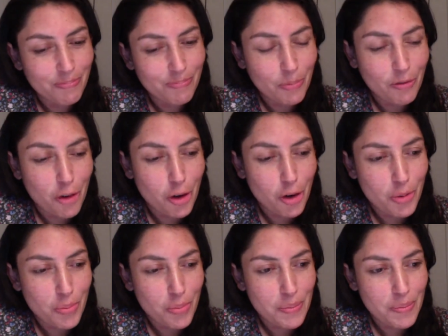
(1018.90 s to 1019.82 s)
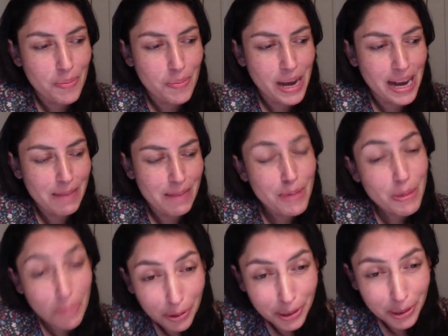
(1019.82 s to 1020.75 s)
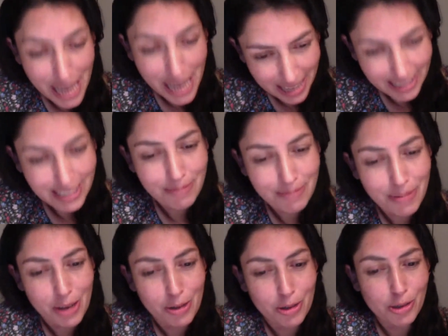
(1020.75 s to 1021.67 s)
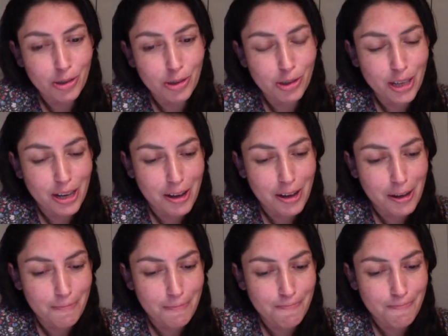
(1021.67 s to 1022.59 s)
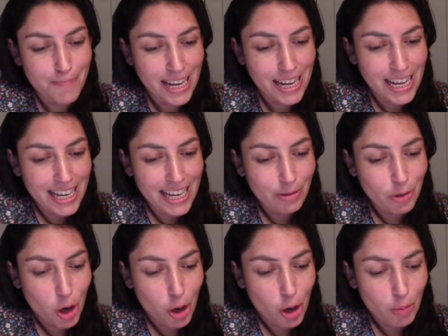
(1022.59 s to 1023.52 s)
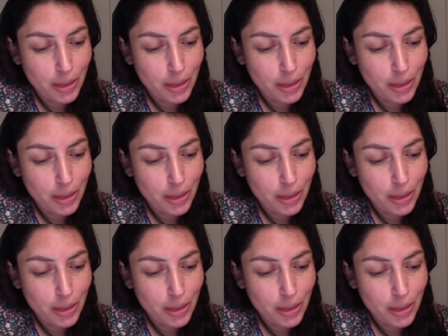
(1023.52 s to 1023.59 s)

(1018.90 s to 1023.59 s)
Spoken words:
for my people, yes, because Trump